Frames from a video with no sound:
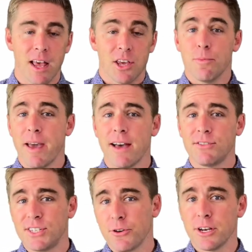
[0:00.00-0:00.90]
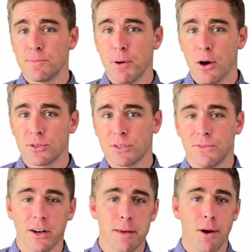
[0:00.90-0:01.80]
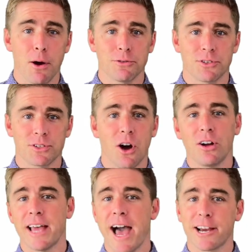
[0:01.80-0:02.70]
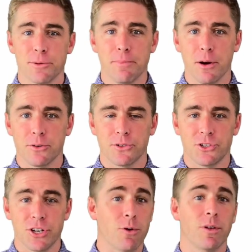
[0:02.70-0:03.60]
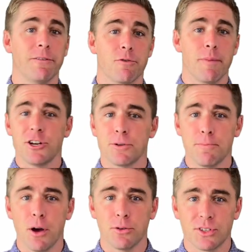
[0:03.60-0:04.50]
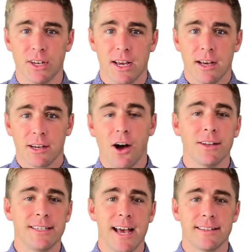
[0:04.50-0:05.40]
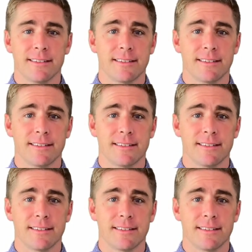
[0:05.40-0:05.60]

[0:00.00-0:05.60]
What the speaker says: You may have serious posts, funny posts, call to action posts, general information posts, contests,